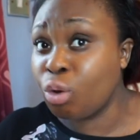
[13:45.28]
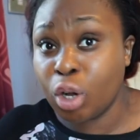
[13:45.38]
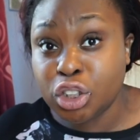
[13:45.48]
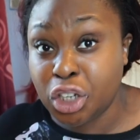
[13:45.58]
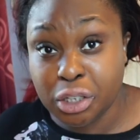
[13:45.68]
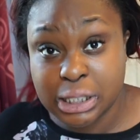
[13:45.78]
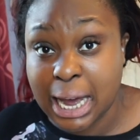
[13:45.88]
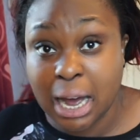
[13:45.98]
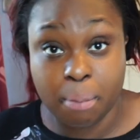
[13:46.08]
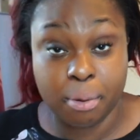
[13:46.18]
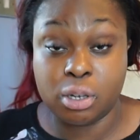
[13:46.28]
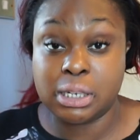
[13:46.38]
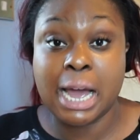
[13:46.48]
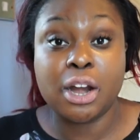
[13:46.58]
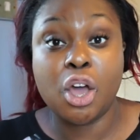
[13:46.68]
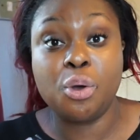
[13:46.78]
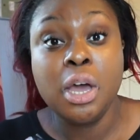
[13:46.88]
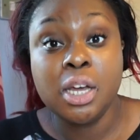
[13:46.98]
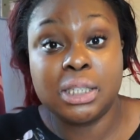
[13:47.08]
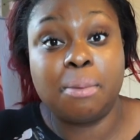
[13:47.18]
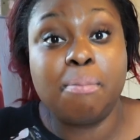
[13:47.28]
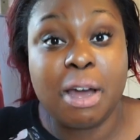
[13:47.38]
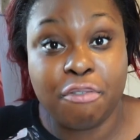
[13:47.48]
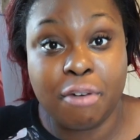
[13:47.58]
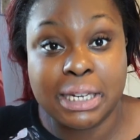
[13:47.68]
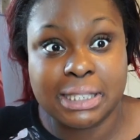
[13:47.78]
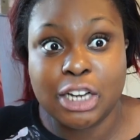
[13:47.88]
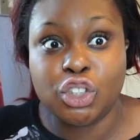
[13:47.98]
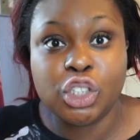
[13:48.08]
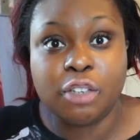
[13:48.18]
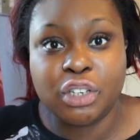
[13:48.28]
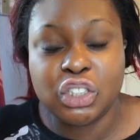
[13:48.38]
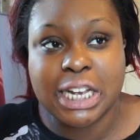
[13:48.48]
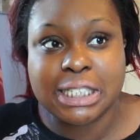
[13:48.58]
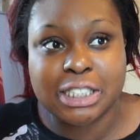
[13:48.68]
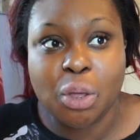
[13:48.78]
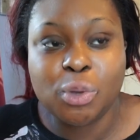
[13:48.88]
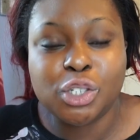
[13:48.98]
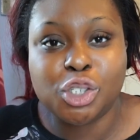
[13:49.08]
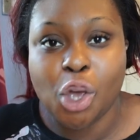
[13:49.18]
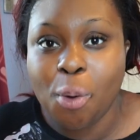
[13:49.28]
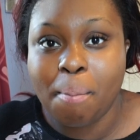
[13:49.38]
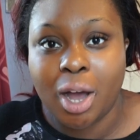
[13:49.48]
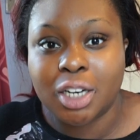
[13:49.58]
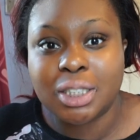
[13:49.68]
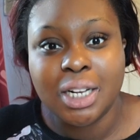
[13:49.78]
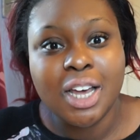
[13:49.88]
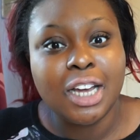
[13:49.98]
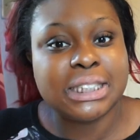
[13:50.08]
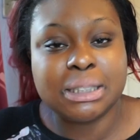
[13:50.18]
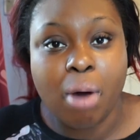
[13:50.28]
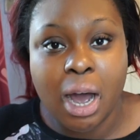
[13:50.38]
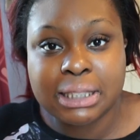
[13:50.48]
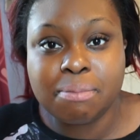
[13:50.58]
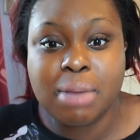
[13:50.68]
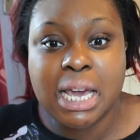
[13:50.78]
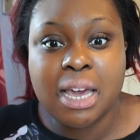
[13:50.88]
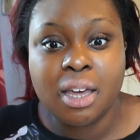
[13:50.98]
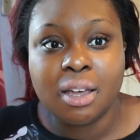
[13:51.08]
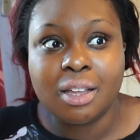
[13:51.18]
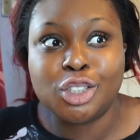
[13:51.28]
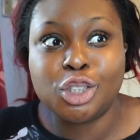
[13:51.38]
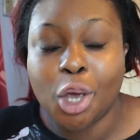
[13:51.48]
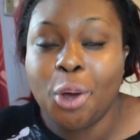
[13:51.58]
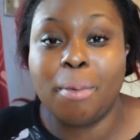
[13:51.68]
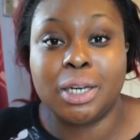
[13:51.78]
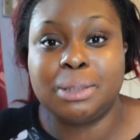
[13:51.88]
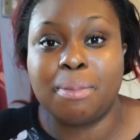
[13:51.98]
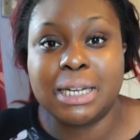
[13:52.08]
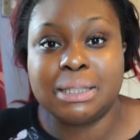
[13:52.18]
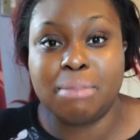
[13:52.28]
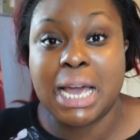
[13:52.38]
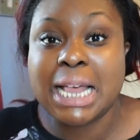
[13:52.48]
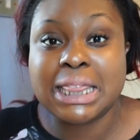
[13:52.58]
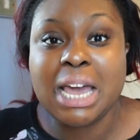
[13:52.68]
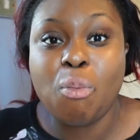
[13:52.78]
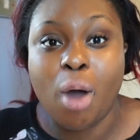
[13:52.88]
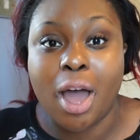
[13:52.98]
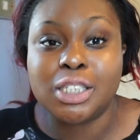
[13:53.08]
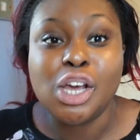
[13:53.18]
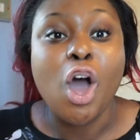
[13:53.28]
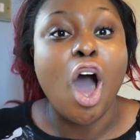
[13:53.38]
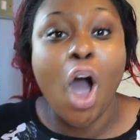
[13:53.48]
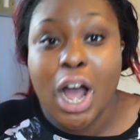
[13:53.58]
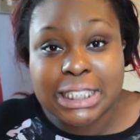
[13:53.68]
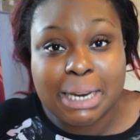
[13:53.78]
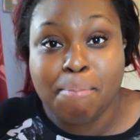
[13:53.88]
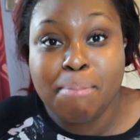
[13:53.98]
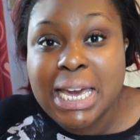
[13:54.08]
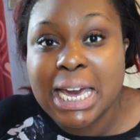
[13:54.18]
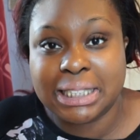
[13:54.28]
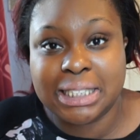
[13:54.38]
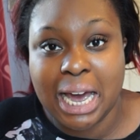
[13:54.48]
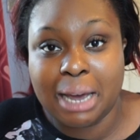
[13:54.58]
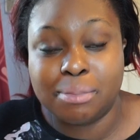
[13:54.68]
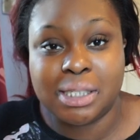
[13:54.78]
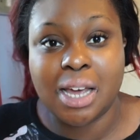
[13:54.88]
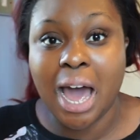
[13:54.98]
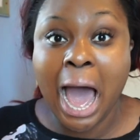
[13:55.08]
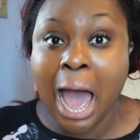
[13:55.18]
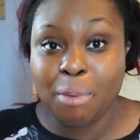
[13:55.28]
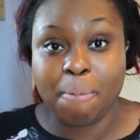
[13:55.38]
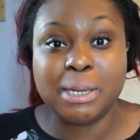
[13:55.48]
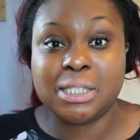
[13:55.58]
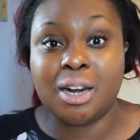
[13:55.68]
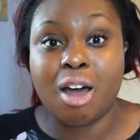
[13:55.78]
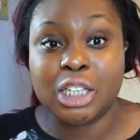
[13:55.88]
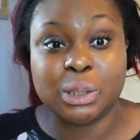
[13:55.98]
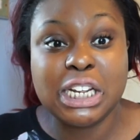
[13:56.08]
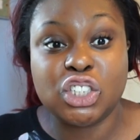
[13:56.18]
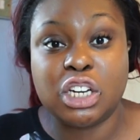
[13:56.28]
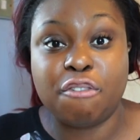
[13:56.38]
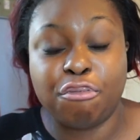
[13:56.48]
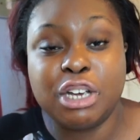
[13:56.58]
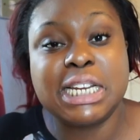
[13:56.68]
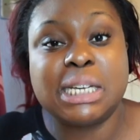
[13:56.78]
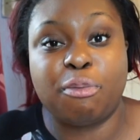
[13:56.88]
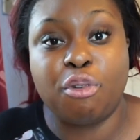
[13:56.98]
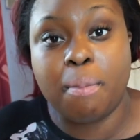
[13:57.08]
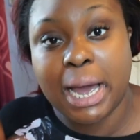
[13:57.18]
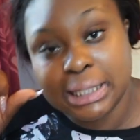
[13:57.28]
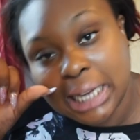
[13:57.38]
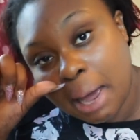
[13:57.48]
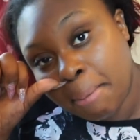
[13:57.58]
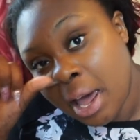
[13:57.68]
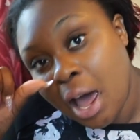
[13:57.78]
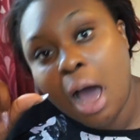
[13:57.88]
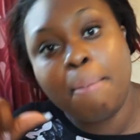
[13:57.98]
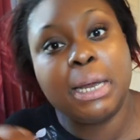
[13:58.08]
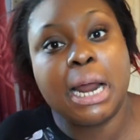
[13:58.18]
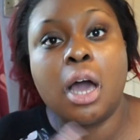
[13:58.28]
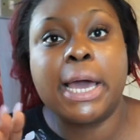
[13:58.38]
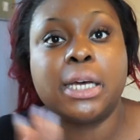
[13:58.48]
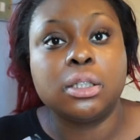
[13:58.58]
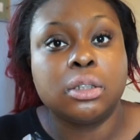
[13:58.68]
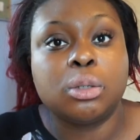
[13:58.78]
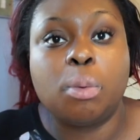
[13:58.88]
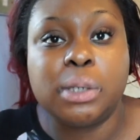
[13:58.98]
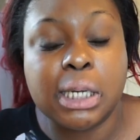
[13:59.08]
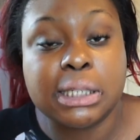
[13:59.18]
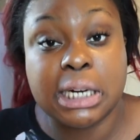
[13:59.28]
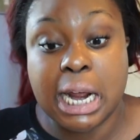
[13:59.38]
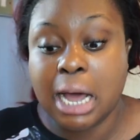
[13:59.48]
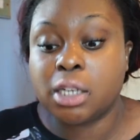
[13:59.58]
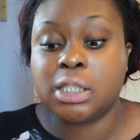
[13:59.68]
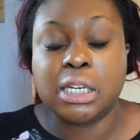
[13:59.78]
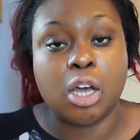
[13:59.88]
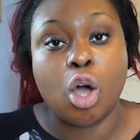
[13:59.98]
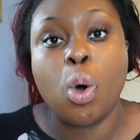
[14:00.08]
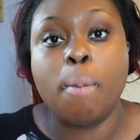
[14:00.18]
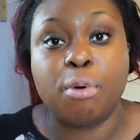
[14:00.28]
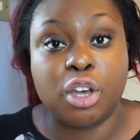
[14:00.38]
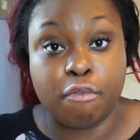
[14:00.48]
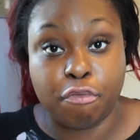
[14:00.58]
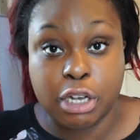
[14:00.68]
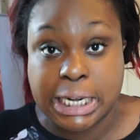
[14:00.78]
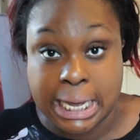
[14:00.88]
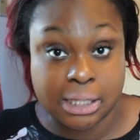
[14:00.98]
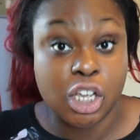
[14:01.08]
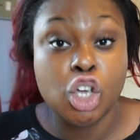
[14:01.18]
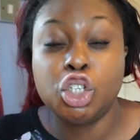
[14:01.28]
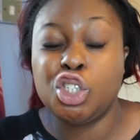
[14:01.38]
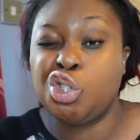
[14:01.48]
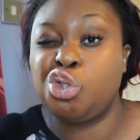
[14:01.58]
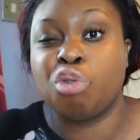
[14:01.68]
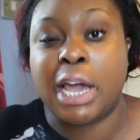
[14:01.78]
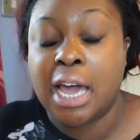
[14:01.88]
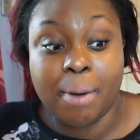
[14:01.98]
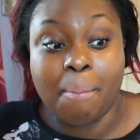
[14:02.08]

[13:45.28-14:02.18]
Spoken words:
God knows how, because I know some of my friends like Joseph and Jade, they were so much smarter than me, and they worked harder than me at times. I would be the last, literally 3 days before my exam, I'd be like, okay, so what we studying? And I'll study a whole book in 3 days straight.